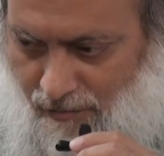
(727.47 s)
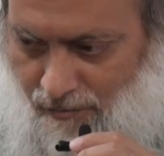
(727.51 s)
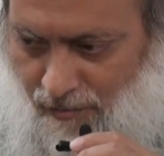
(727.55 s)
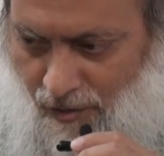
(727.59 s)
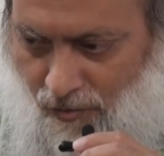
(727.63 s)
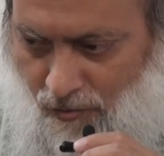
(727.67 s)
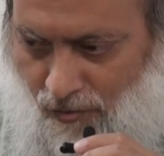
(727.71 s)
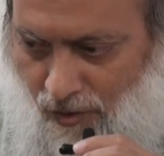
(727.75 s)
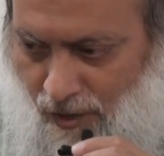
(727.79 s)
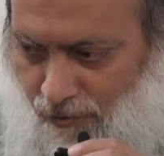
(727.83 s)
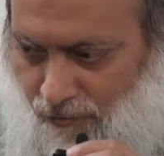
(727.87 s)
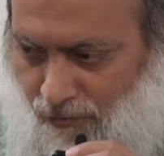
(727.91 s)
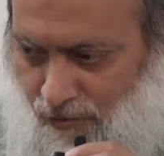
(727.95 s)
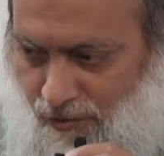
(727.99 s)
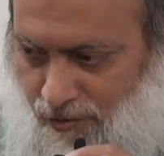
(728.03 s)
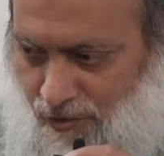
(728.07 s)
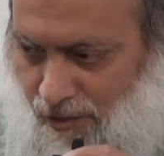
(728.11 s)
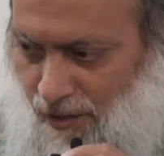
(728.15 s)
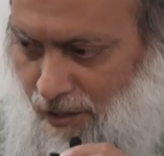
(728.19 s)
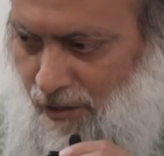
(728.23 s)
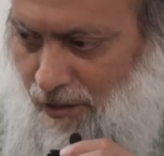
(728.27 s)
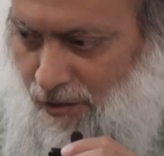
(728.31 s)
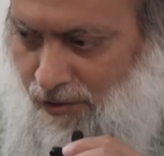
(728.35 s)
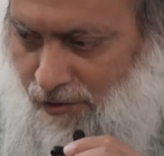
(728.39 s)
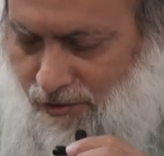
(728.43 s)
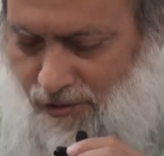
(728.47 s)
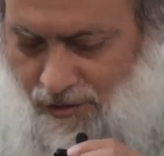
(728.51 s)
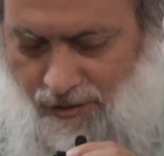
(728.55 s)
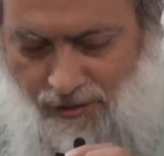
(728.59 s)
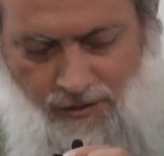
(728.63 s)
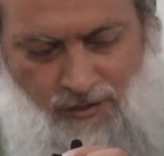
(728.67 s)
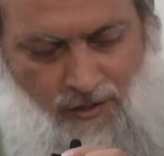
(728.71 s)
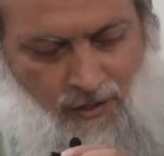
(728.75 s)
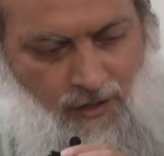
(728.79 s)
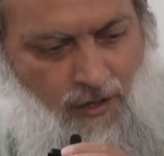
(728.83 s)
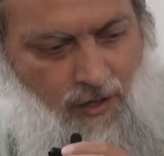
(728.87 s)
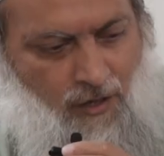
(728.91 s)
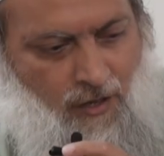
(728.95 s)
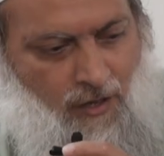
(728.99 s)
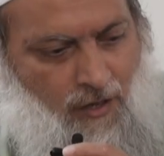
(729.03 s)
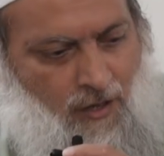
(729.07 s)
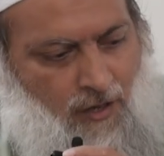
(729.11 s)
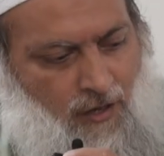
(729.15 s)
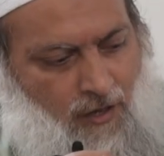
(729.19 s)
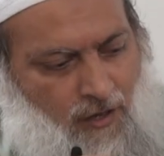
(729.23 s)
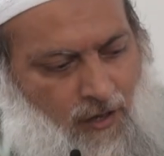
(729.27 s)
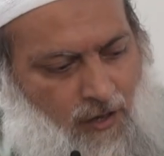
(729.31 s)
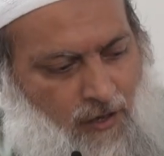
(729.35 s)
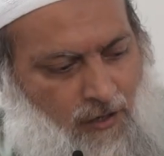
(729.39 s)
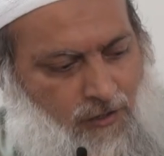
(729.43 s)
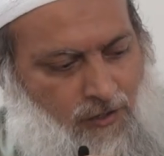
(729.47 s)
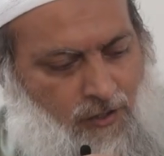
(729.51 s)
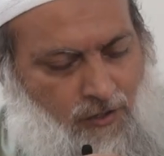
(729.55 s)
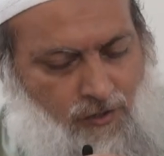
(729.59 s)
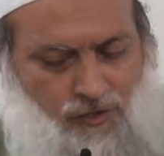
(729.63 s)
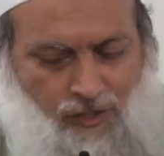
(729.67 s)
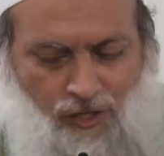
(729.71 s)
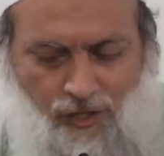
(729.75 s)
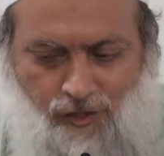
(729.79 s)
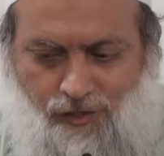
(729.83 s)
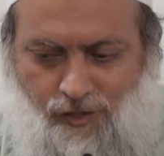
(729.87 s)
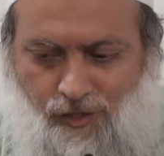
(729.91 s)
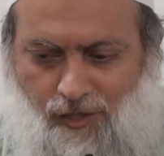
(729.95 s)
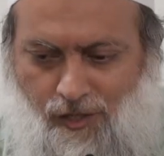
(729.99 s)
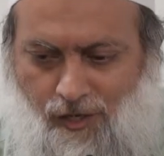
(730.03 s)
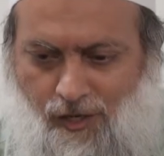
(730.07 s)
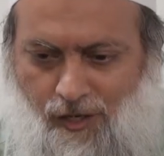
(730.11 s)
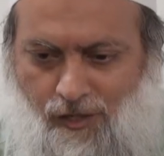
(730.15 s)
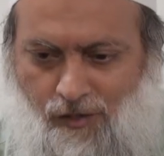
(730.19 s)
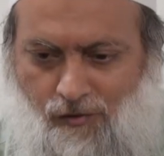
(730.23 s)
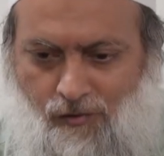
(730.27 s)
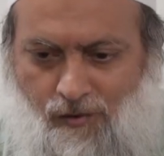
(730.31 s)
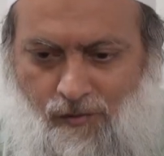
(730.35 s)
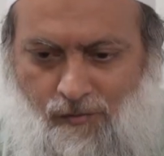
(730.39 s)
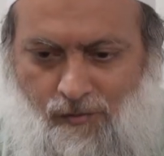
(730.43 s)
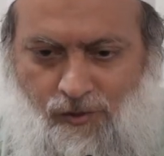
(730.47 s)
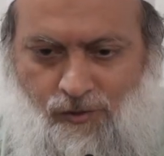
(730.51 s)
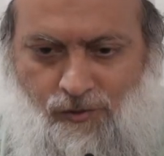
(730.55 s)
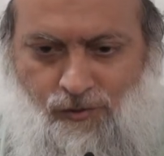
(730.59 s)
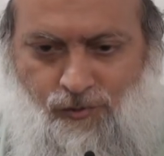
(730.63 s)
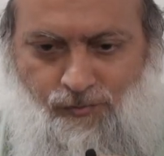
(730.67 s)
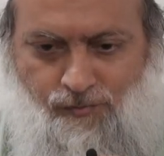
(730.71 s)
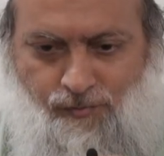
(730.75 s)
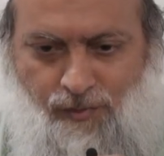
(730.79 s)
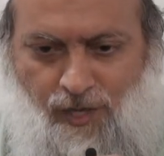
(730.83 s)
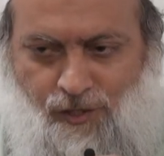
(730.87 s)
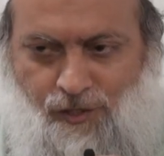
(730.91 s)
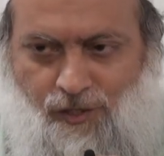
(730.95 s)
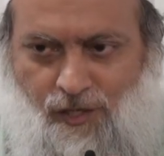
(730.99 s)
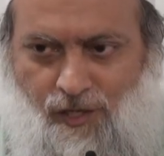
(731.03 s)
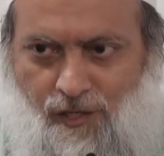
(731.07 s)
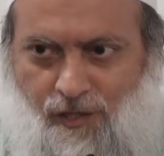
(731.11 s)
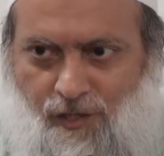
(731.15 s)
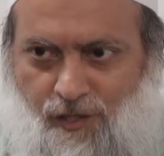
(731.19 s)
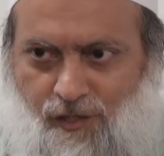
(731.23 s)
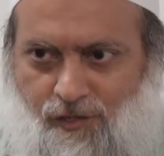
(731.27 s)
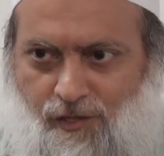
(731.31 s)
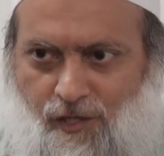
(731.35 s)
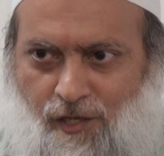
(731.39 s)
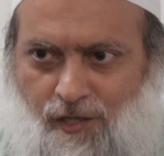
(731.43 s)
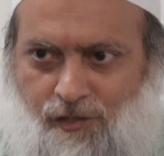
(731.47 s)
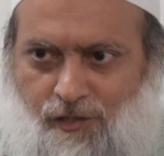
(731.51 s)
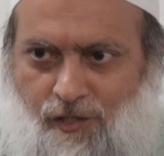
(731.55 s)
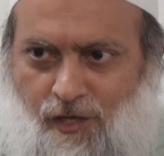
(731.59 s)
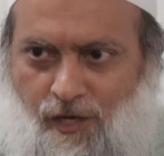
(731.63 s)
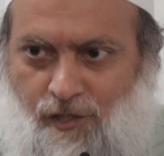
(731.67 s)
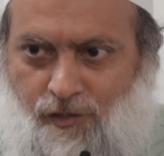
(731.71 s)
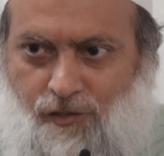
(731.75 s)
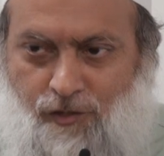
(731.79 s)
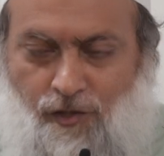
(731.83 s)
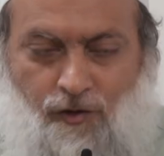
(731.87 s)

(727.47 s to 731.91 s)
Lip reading: My wife was there, and she was listening, and the woman was mentioning this incident.